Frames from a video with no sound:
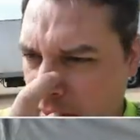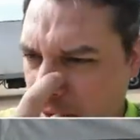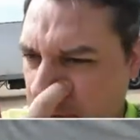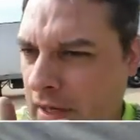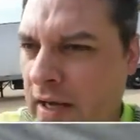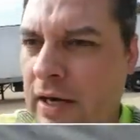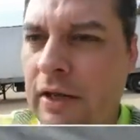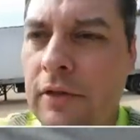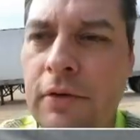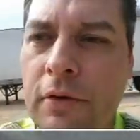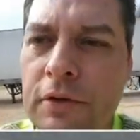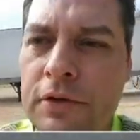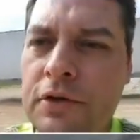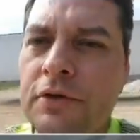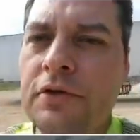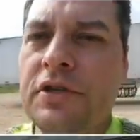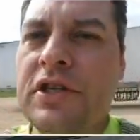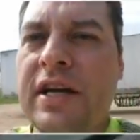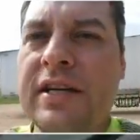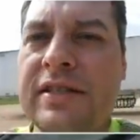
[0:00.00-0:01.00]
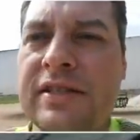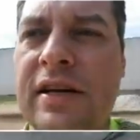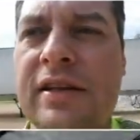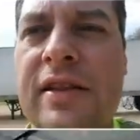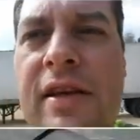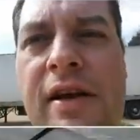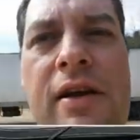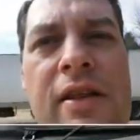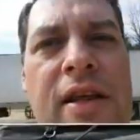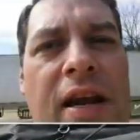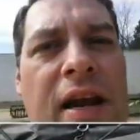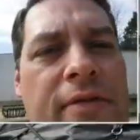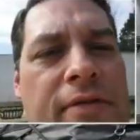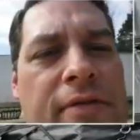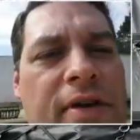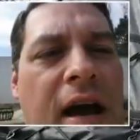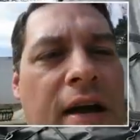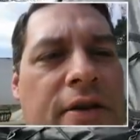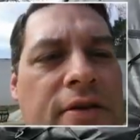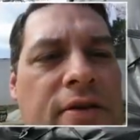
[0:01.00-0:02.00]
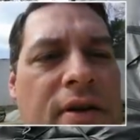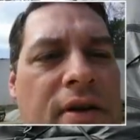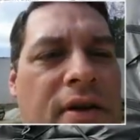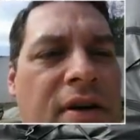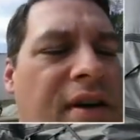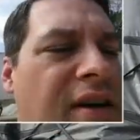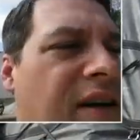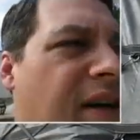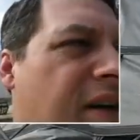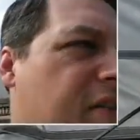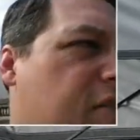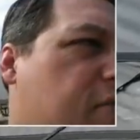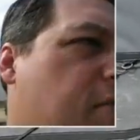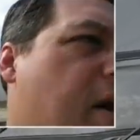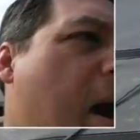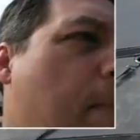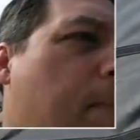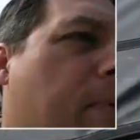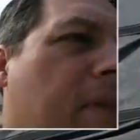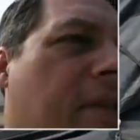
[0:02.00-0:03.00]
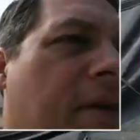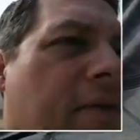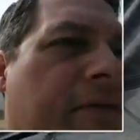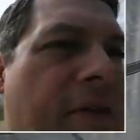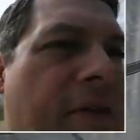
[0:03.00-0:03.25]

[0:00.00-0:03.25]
So I had to throw two chains on there. Then I've got a strap on the